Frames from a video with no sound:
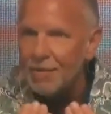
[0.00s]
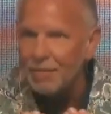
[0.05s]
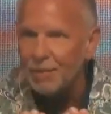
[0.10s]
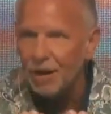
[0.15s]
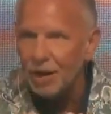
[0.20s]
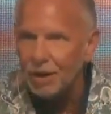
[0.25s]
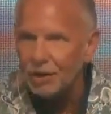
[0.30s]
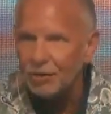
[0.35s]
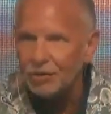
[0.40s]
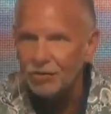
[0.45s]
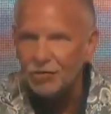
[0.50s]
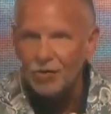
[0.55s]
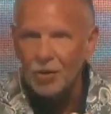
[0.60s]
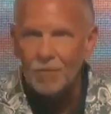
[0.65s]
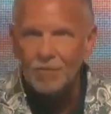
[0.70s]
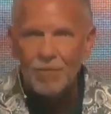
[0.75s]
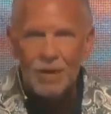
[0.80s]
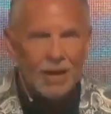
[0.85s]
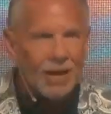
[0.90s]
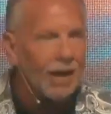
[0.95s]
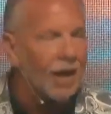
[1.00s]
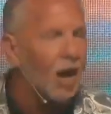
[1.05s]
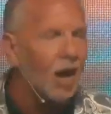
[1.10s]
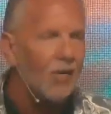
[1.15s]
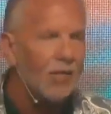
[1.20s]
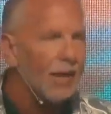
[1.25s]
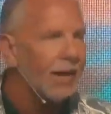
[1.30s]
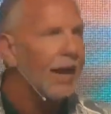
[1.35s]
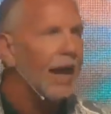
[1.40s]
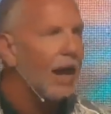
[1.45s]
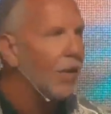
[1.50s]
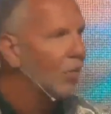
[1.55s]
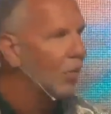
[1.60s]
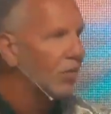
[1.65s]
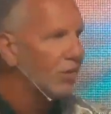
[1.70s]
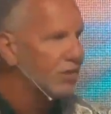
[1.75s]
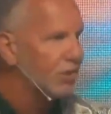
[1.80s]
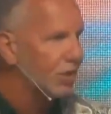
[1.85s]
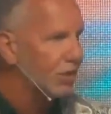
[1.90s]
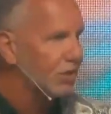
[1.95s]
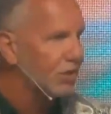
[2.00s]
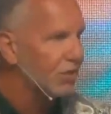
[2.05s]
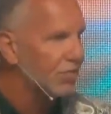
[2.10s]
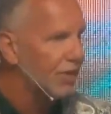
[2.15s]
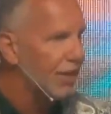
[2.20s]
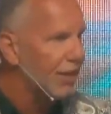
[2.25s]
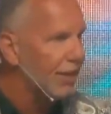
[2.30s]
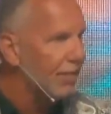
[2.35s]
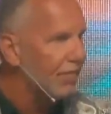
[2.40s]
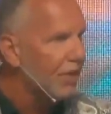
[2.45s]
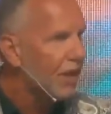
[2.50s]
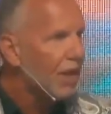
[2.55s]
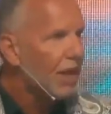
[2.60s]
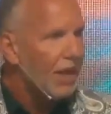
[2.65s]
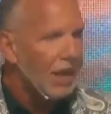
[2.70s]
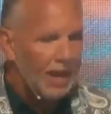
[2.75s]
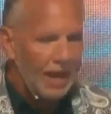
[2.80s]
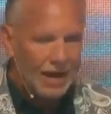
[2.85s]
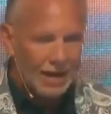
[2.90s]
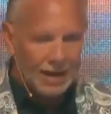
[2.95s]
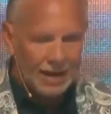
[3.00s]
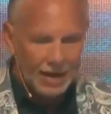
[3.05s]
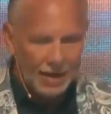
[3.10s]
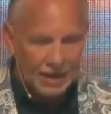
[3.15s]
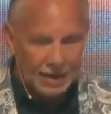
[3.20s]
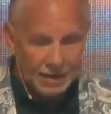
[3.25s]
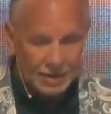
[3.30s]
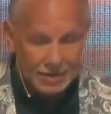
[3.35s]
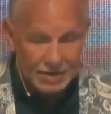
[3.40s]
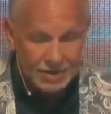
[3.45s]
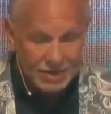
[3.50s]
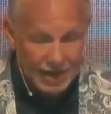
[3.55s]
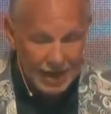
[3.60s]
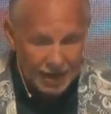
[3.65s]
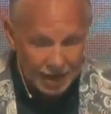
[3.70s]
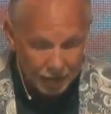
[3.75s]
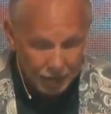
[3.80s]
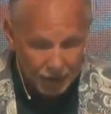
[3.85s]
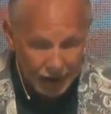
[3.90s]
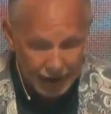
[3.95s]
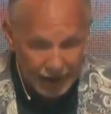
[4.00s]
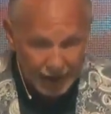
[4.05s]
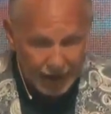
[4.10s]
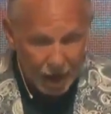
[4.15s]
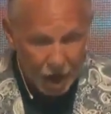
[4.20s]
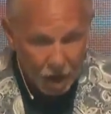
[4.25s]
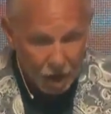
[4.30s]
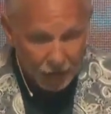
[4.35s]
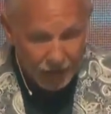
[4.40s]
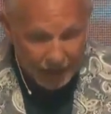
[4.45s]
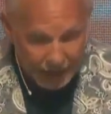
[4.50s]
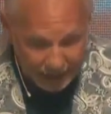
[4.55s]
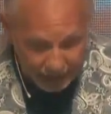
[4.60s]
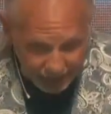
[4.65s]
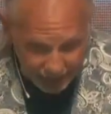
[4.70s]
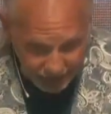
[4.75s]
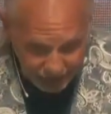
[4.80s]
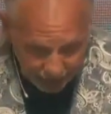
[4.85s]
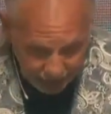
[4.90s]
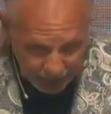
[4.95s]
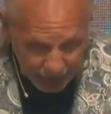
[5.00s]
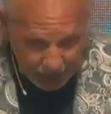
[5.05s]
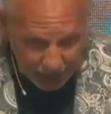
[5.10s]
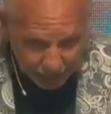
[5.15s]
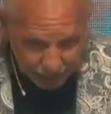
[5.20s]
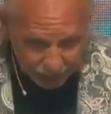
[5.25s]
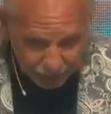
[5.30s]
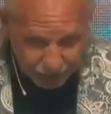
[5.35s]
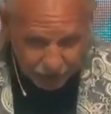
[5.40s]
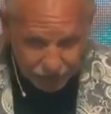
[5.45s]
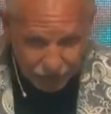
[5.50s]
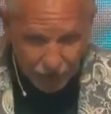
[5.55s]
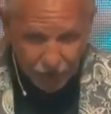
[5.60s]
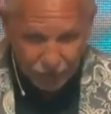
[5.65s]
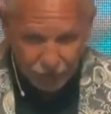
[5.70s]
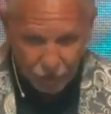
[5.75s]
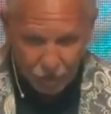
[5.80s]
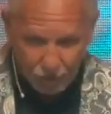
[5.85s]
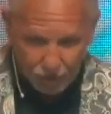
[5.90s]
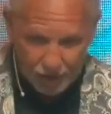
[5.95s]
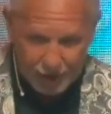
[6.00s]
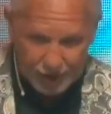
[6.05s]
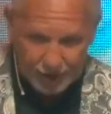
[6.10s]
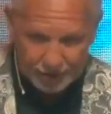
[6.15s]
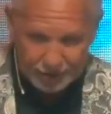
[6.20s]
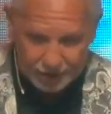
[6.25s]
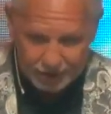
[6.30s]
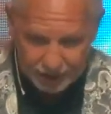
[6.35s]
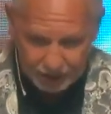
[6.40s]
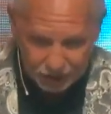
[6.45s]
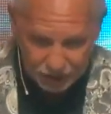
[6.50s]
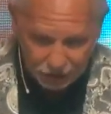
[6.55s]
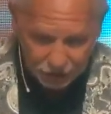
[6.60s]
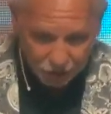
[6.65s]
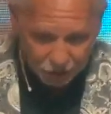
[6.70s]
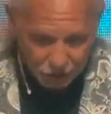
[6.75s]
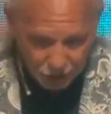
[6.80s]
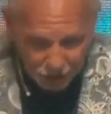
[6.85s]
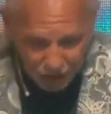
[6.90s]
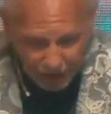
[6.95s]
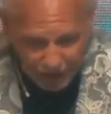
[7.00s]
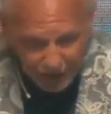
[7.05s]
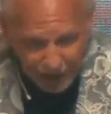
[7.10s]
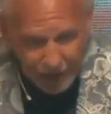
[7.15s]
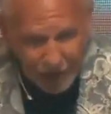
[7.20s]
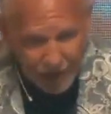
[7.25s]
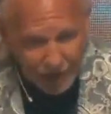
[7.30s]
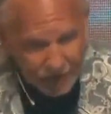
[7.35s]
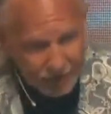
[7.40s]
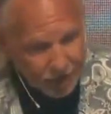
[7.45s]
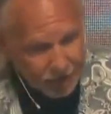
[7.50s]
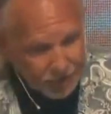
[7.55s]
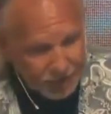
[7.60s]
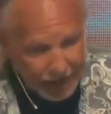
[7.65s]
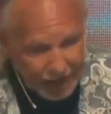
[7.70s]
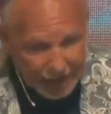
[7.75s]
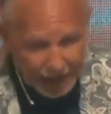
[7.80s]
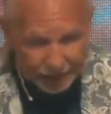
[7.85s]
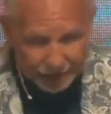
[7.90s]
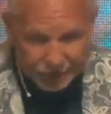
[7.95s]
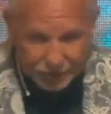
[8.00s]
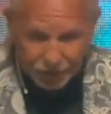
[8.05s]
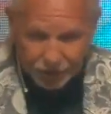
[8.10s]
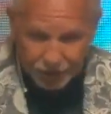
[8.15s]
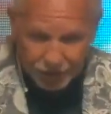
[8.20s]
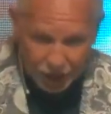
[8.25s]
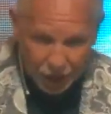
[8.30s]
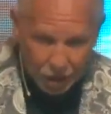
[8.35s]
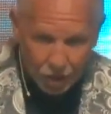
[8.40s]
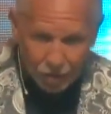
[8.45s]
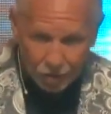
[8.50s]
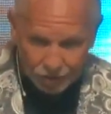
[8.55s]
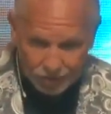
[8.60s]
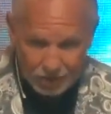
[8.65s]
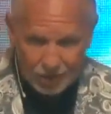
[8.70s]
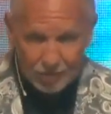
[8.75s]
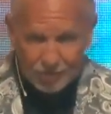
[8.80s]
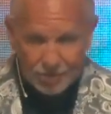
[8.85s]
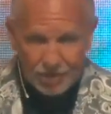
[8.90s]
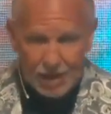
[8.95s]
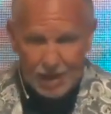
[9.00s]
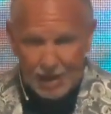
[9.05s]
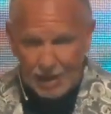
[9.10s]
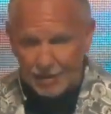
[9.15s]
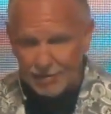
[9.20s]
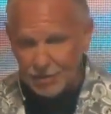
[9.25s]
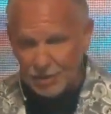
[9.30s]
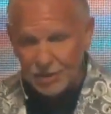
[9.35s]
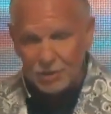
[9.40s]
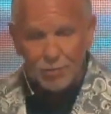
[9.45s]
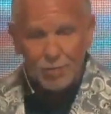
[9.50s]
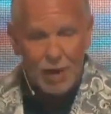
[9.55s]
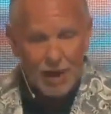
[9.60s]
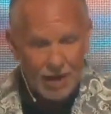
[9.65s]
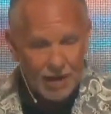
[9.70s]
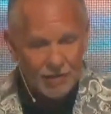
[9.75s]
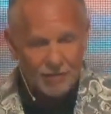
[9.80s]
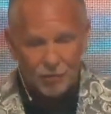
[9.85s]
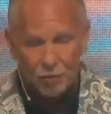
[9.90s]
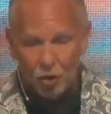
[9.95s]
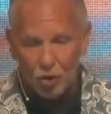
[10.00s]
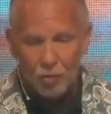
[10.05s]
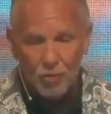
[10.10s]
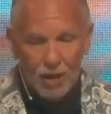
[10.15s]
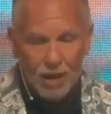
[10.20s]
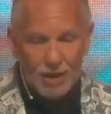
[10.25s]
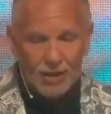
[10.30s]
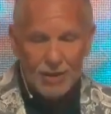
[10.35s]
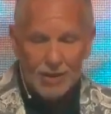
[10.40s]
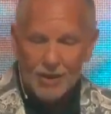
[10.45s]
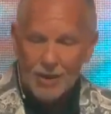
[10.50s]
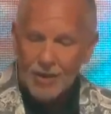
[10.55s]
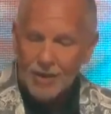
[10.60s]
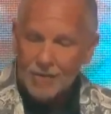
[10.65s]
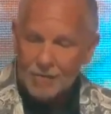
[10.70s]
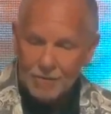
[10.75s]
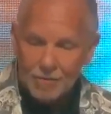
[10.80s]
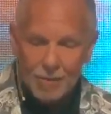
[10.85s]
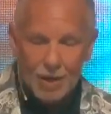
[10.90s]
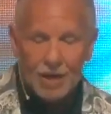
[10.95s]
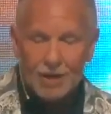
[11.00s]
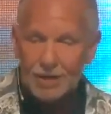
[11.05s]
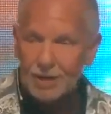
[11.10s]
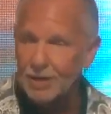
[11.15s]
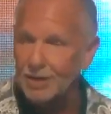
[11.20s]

us from being all that God wants us to be. And, and in celebrating all that he has accomplished for us. And it's true that sometimes the known sometimes is painful, but but